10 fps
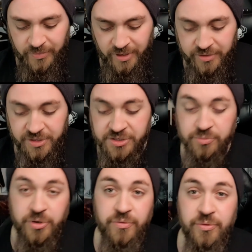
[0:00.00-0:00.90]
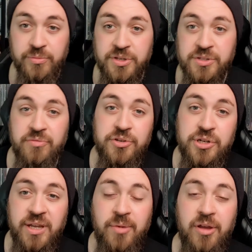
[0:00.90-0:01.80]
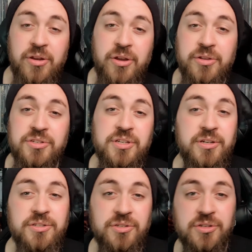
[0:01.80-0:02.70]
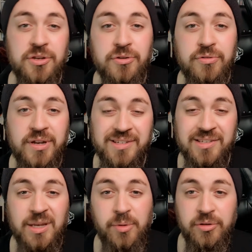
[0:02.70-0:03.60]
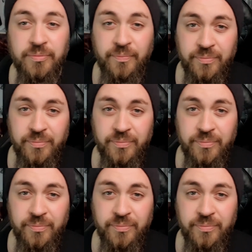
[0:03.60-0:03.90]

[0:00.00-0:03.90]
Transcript: And this is one of them. This originally came out in 1992 as a demo.